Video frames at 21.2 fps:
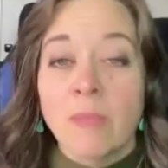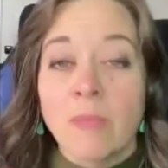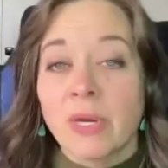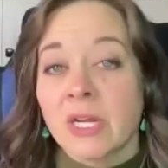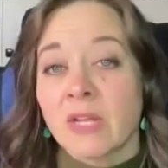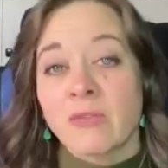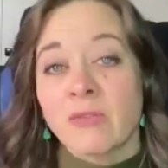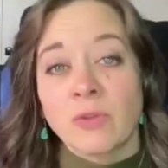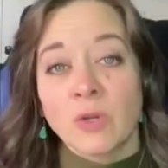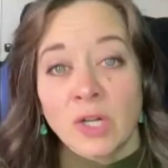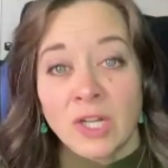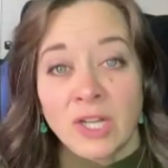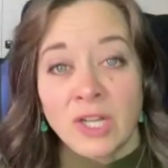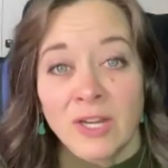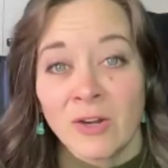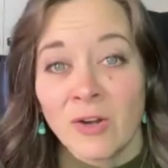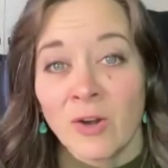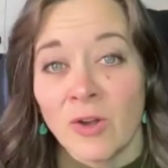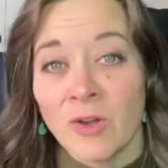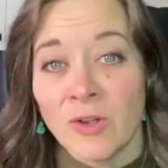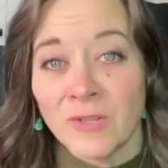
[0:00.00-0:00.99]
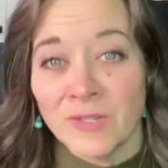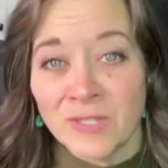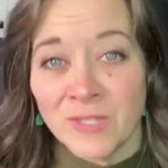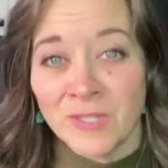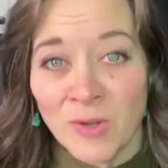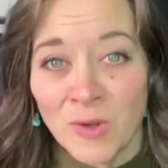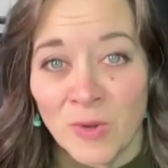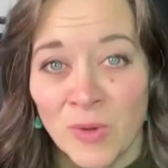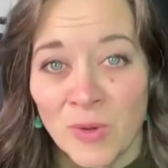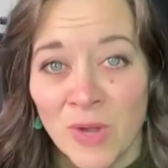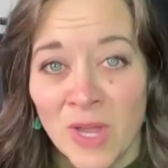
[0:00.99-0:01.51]
But if you're here
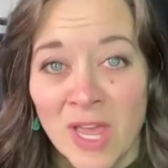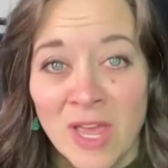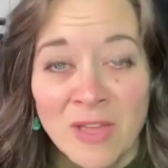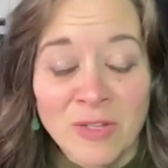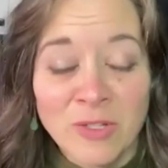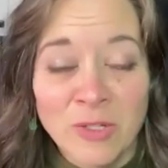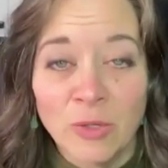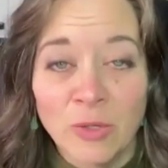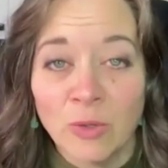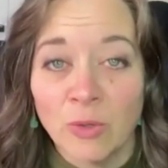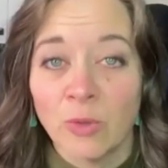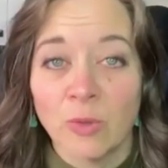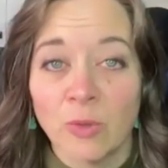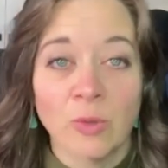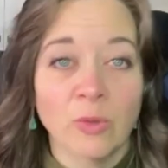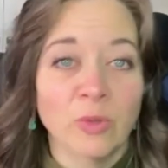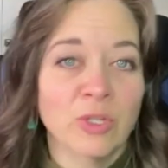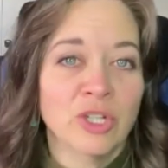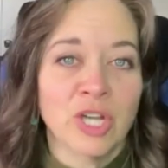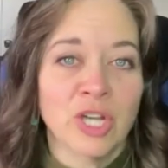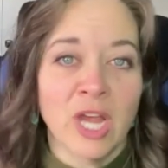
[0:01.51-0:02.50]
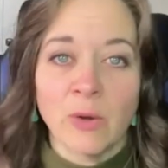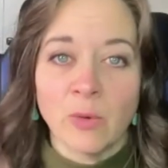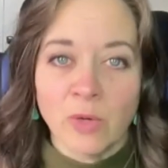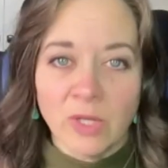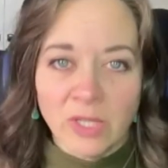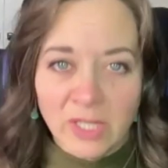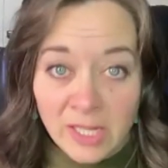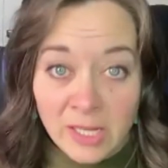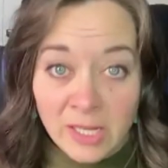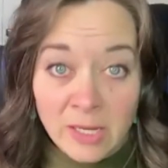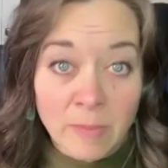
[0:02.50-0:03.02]
also to
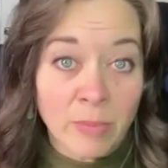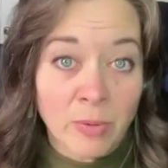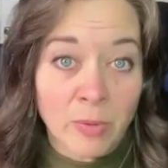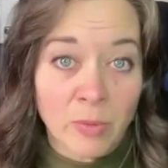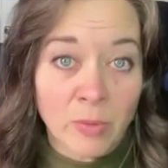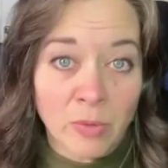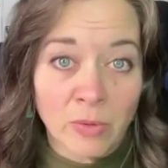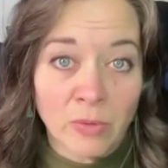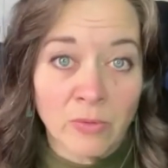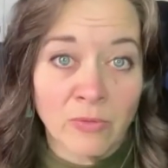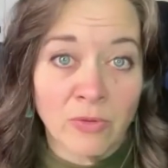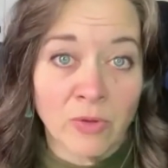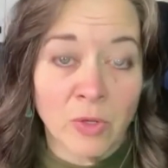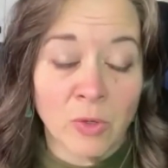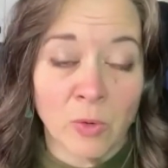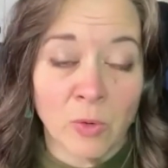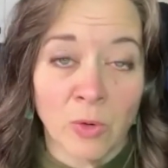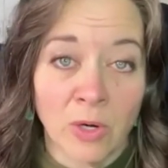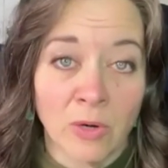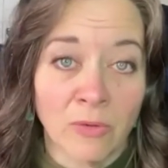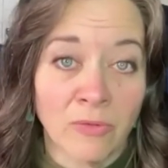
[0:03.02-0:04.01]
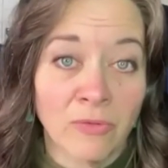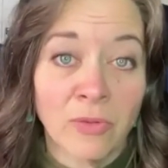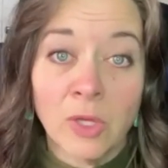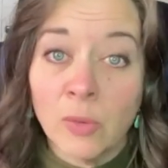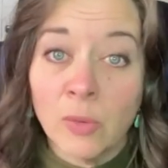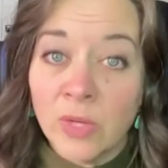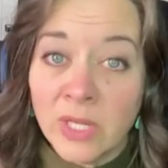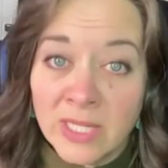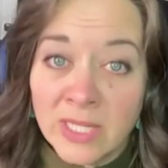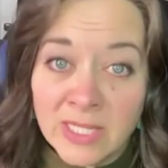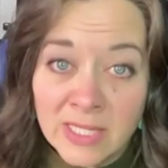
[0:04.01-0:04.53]
generally improve your
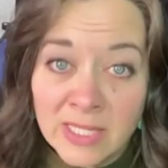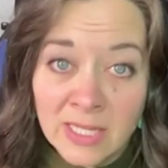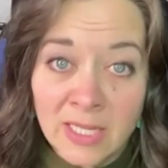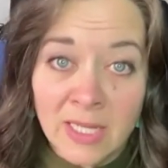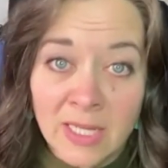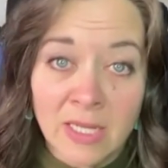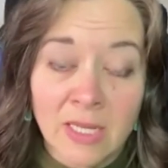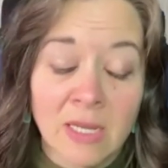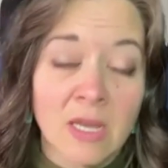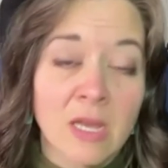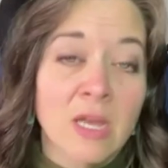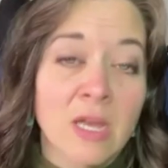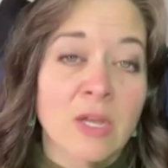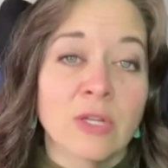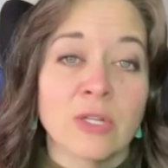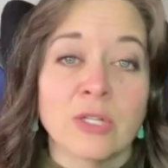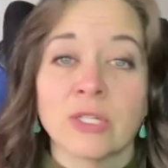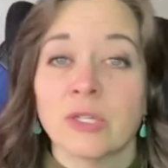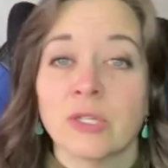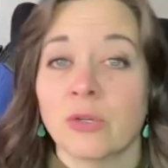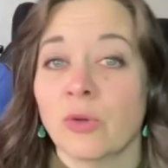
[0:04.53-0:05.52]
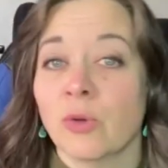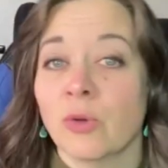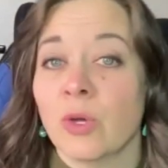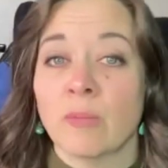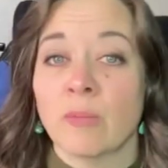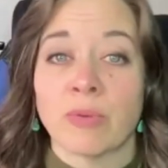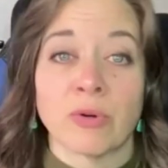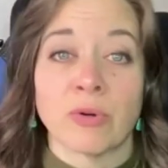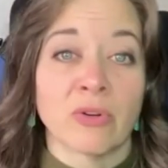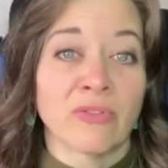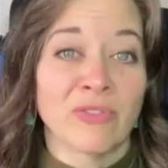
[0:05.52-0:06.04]
fluency, to
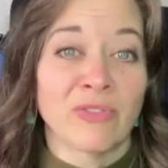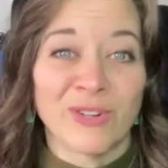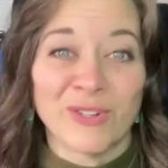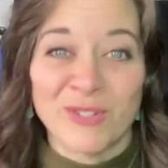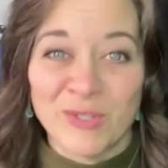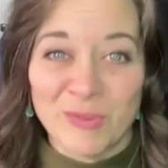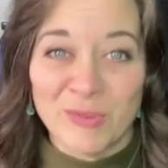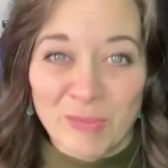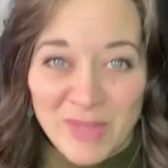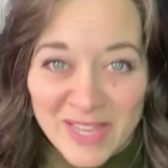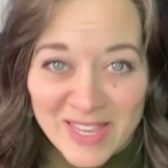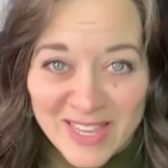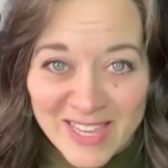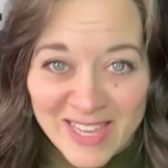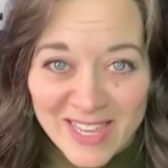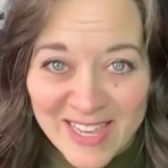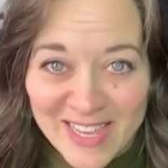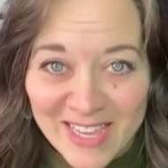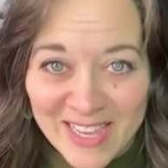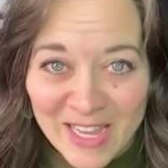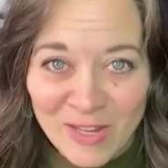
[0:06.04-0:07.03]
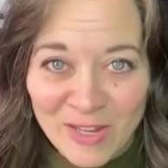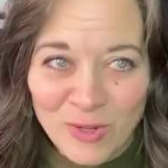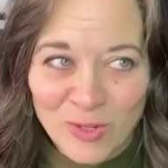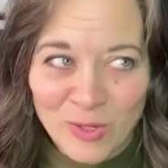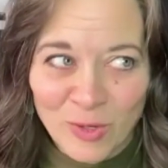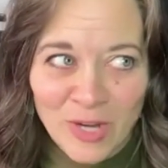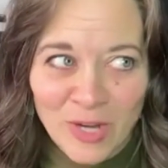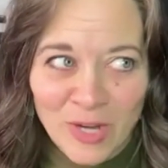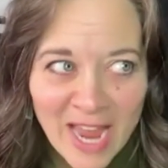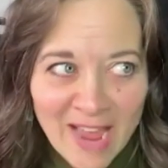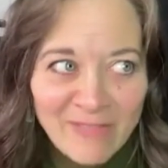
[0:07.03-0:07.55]
improve your speaking, and you
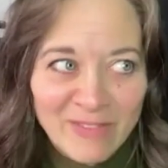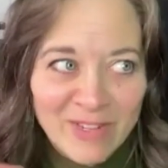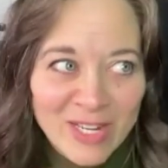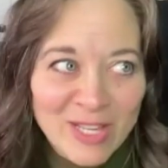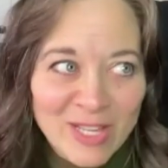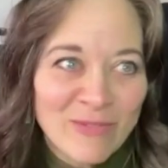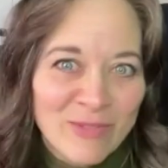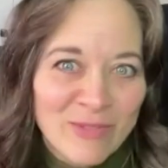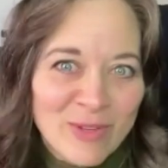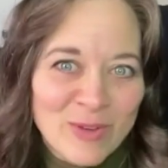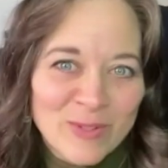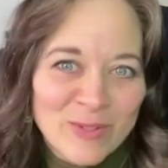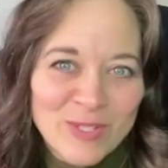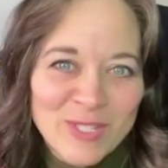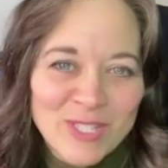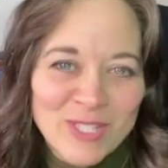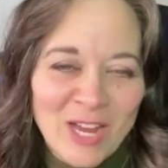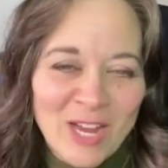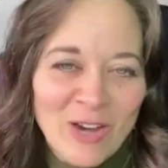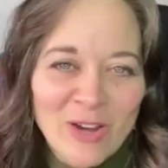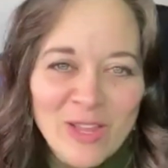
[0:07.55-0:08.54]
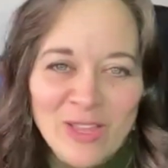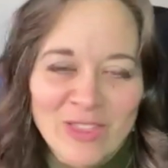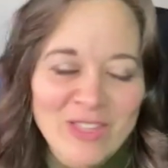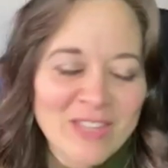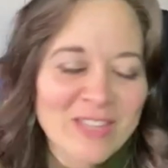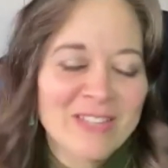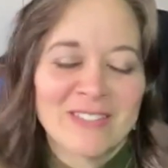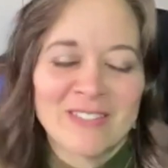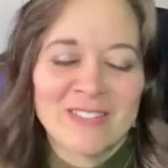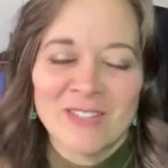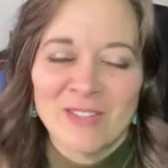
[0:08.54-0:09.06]
don't have any of those scary
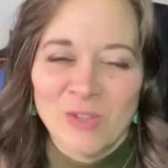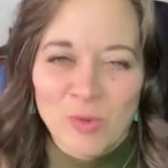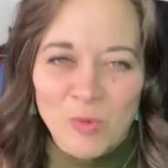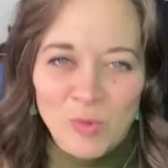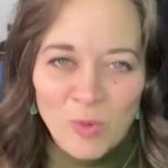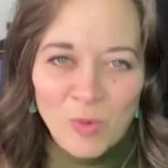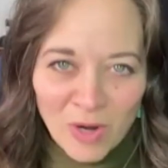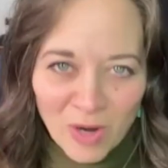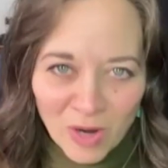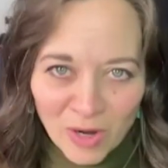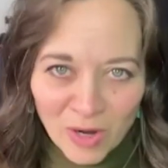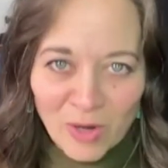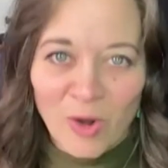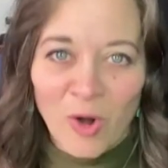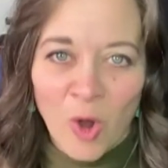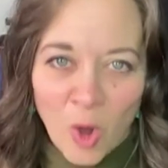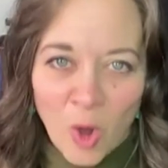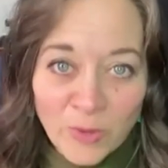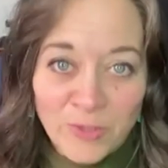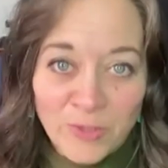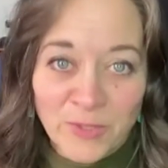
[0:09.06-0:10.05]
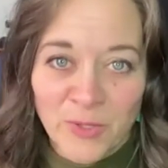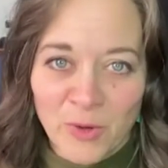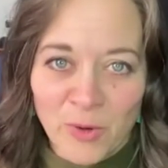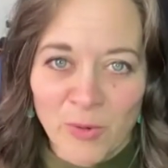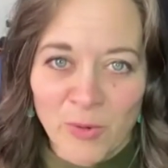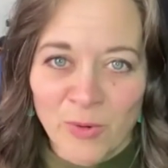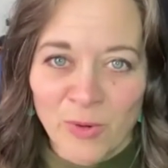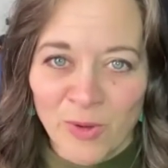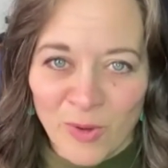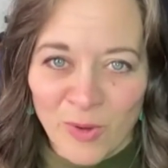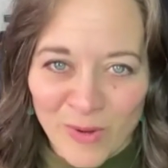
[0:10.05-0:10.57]
things, you are
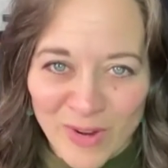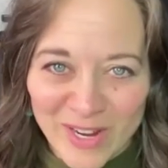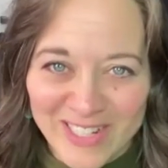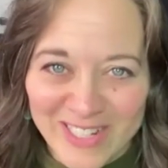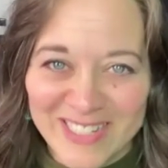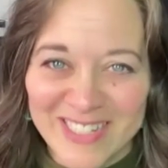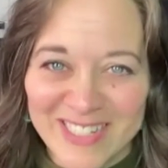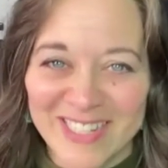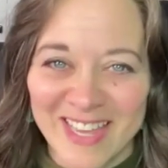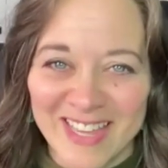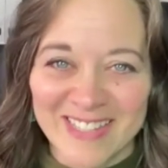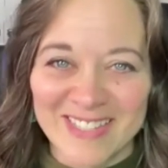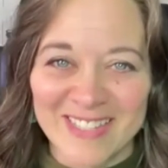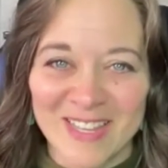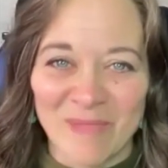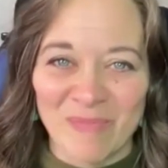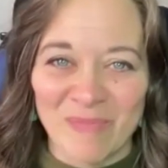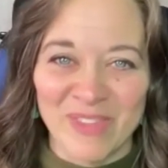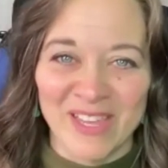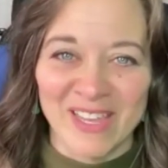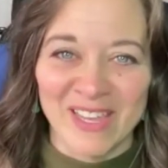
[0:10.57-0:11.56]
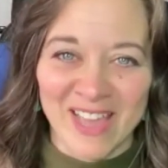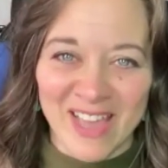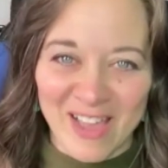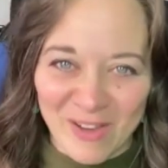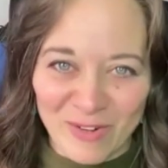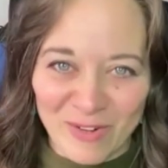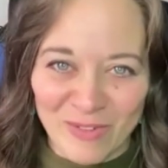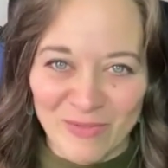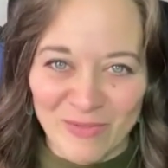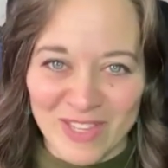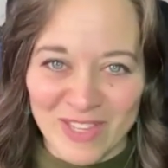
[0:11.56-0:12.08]
also going to get something
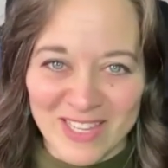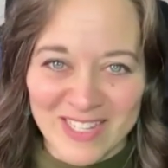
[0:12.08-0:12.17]
out of